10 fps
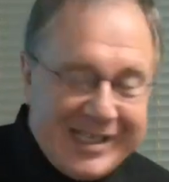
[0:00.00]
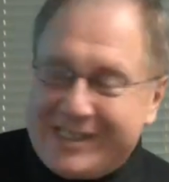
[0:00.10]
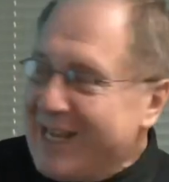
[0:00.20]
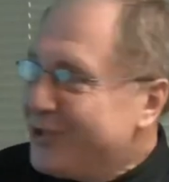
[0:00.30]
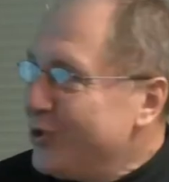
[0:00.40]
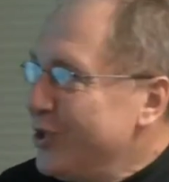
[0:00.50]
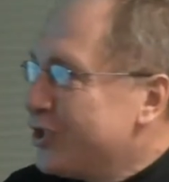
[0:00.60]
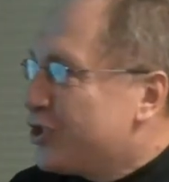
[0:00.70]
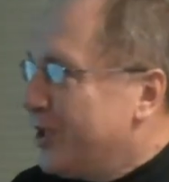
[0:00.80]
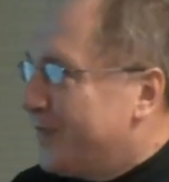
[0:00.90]
is actually
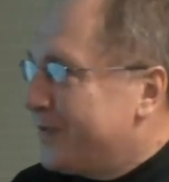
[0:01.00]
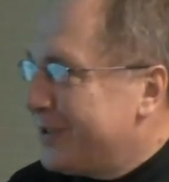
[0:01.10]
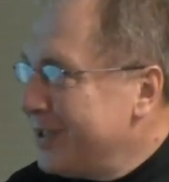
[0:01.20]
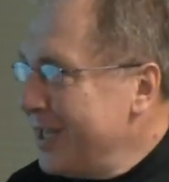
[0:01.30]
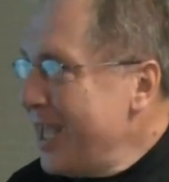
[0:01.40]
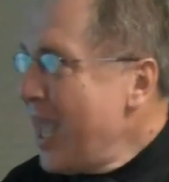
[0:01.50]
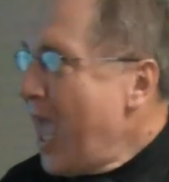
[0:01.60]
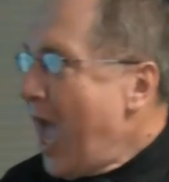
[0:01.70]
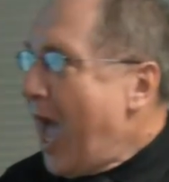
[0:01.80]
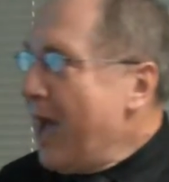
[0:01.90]
shift.
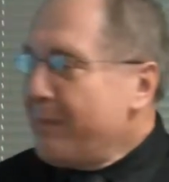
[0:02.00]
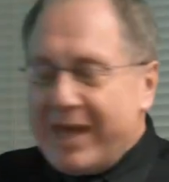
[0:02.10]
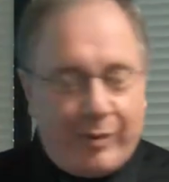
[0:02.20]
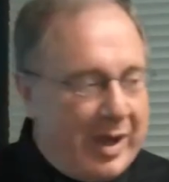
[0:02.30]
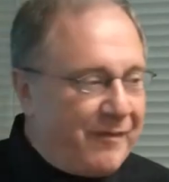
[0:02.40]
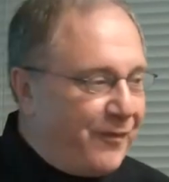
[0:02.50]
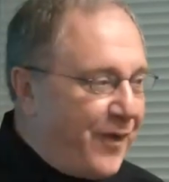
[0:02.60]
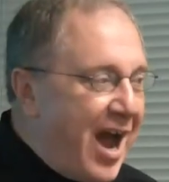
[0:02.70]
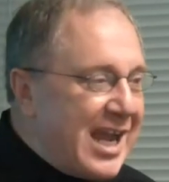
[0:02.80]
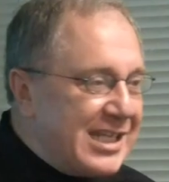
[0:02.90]
Uh, by the way,
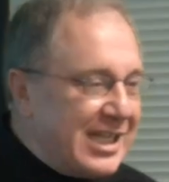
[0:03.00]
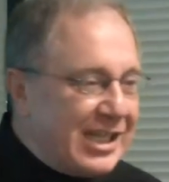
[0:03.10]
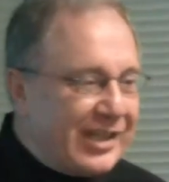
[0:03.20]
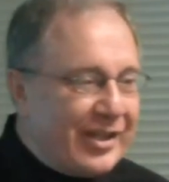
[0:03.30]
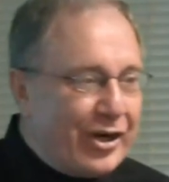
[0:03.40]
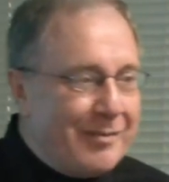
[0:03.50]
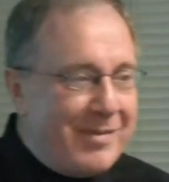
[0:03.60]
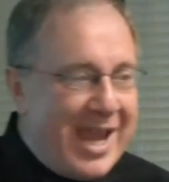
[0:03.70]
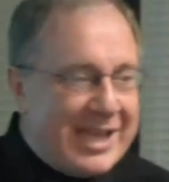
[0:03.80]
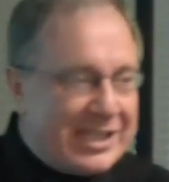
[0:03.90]
finding the
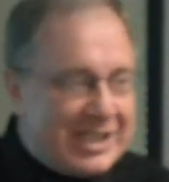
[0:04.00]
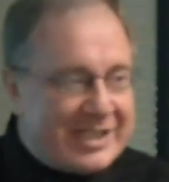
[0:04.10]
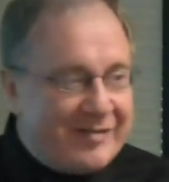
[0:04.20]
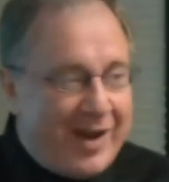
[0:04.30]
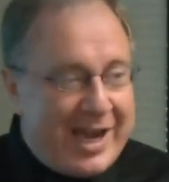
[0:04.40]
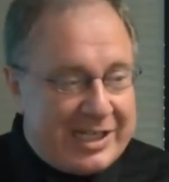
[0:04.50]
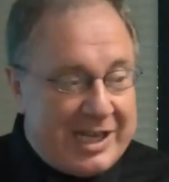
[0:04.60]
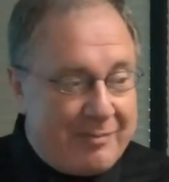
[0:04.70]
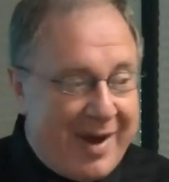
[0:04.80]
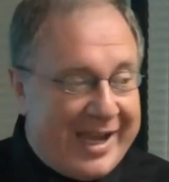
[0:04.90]
remainder
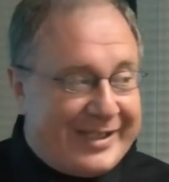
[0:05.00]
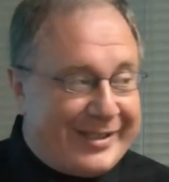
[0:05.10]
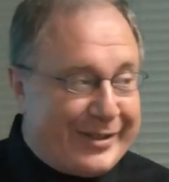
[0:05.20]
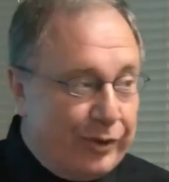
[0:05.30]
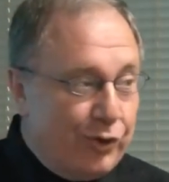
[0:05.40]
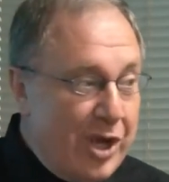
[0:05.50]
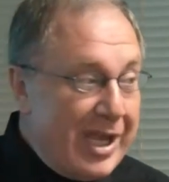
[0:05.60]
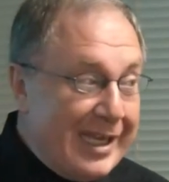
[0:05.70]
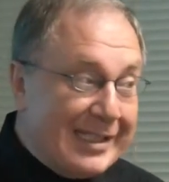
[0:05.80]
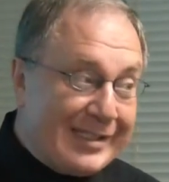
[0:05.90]
dividing by two
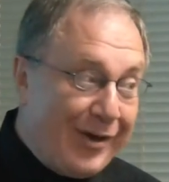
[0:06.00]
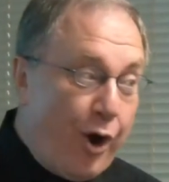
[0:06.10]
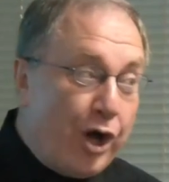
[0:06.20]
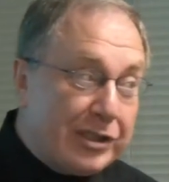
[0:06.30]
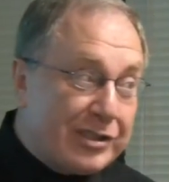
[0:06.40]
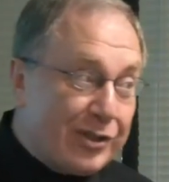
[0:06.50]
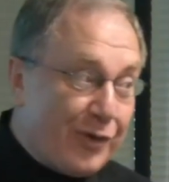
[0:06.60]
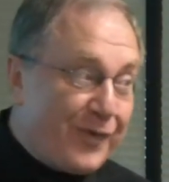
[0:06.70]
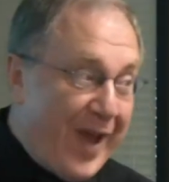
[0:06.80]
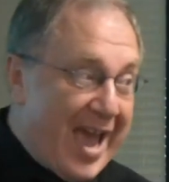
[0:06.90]
is also
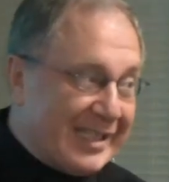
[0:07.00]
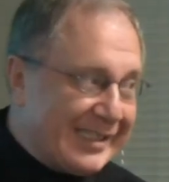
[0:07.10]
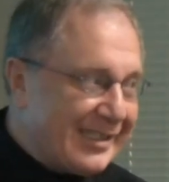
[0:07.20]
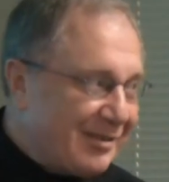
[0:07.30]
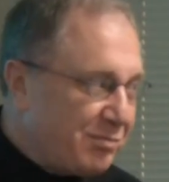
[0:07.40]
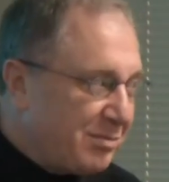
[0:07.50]
fast.